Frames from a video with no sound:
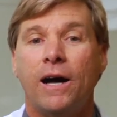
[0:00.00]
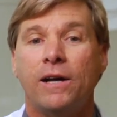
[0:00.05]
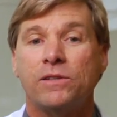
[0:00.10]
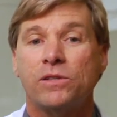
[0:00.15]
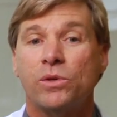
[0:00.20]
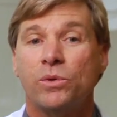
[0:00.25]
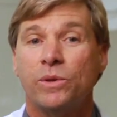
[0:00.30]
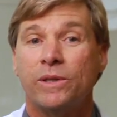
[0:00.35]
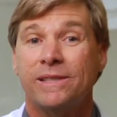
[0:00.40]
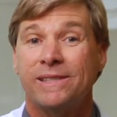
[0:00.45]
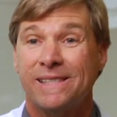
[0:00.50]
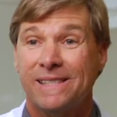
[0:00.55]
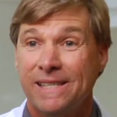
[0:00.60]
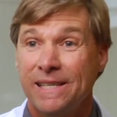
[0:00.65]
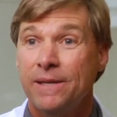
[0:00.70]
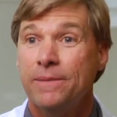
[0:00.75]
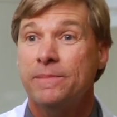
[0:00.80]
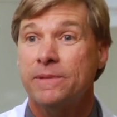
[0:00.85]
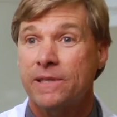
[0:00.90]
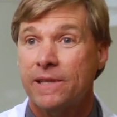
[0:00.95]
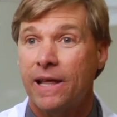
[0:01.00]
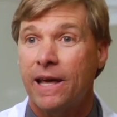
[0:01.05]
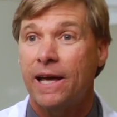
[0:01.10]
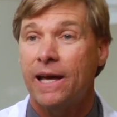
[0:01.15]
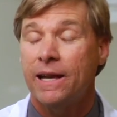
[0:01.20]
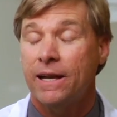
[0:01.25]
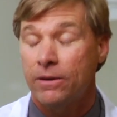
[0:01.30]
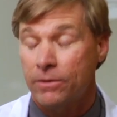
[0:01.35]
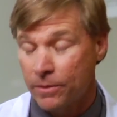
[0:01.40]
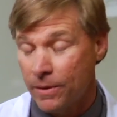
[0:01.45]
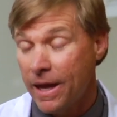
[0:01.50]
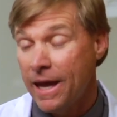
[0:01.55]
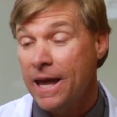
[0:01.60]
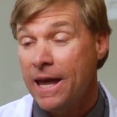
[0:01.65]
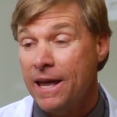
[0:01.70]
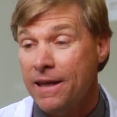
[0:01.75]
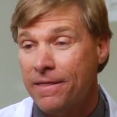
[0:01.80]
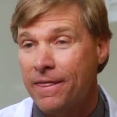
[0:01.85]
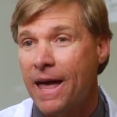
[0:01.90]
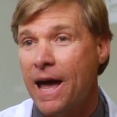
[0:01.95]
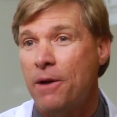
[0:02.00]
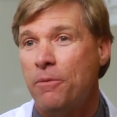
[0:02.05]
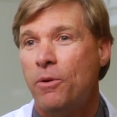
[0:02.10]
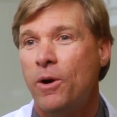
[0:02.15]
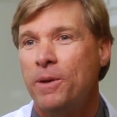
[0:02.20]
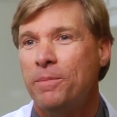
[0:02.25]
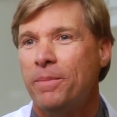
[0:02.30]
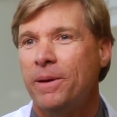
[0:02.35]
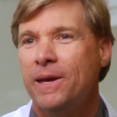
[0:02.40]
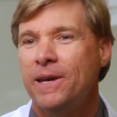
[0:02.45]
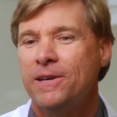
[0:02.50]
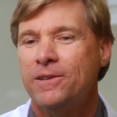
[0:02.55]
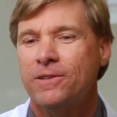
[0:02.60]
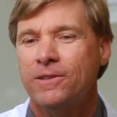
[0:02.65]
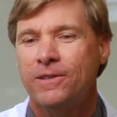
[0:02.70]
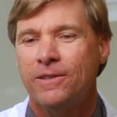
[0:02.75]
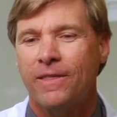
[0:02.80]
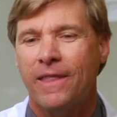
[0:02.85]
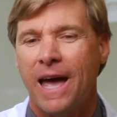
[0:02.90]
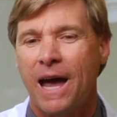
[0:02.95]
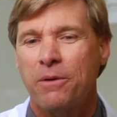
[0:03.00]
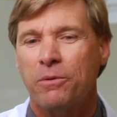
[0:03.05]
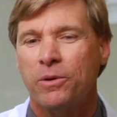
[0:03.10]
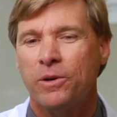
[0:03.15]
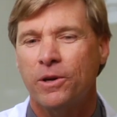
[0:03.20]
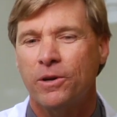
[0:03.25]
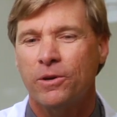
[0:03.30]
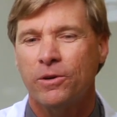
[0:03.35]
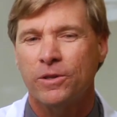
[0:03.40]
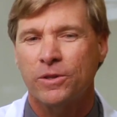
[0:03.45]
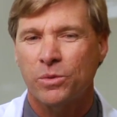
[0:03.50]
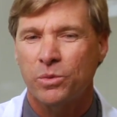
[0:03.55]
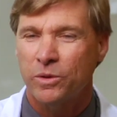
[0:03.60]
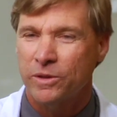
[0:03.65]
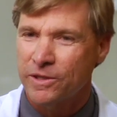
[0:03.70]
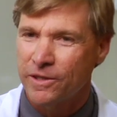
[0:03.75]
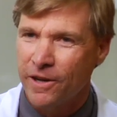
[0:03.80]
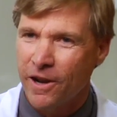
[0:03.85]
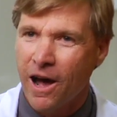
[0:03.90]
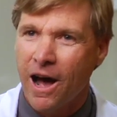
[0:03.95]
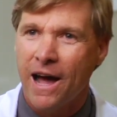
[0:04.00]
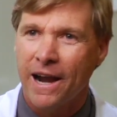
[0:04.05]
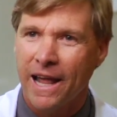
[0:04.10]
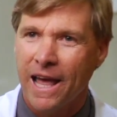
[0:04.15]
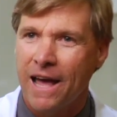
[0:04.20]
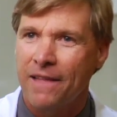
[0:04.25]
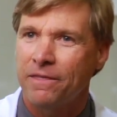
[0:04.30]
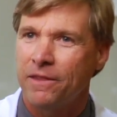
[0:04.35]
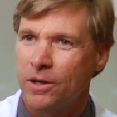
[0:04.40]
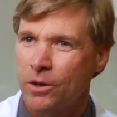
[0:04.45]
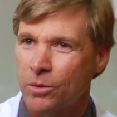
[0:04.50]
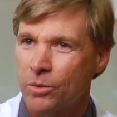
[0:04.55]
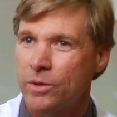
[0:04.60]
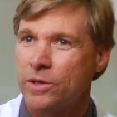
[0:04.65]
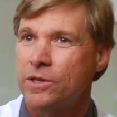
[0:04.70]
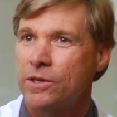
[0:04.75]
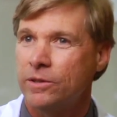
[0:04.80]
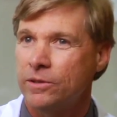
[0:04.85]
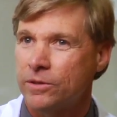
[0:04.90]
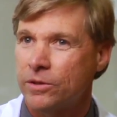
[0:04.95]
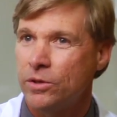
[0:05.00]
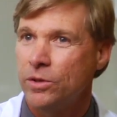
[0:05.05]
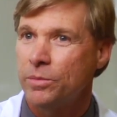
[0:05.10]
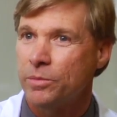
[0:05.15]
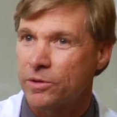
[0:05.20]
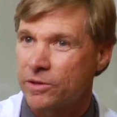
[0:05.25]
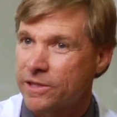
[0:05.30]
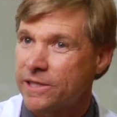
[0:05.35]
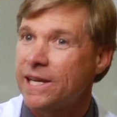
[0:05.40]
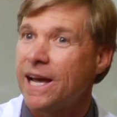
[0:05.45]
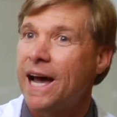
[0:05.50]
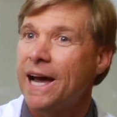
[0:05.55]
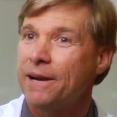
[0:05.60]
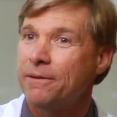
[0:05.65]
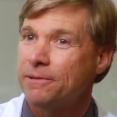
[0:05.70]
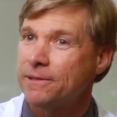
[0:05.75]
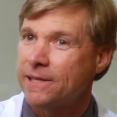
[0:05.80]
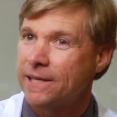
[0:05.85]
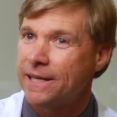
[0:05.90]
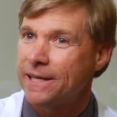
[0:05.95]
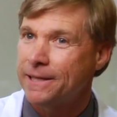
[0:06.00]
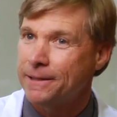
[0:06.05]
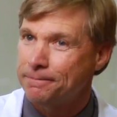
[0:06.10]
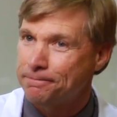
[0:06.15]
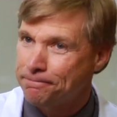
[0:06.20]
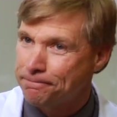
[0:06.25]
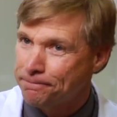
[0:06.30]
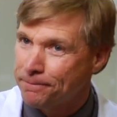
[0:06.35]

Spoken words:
So it seems that, and that one patient, that recurrence was not at the original tumor site. It was at a